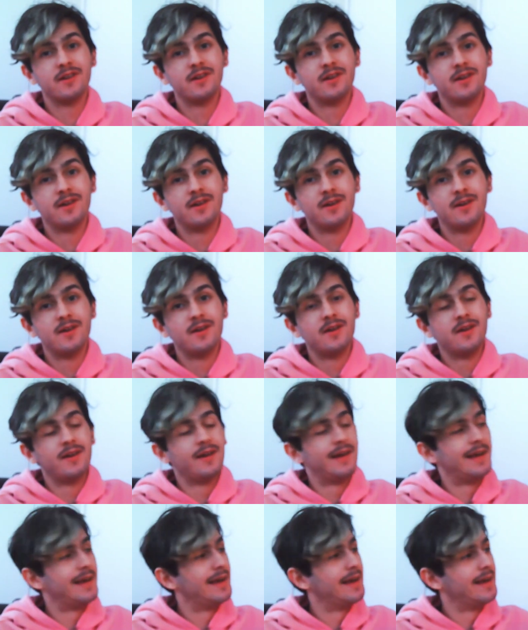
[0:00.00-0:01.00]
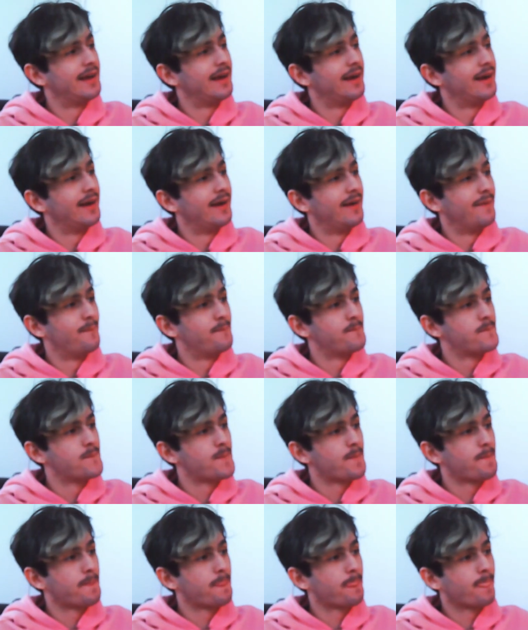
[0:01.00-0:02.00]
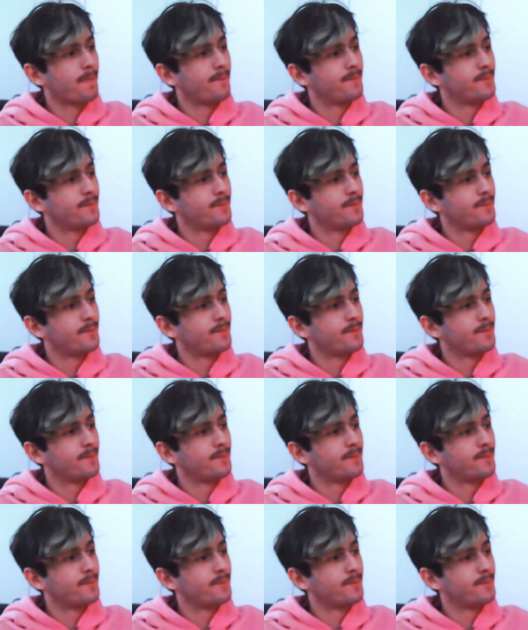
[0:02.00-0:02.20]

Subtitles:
(silence)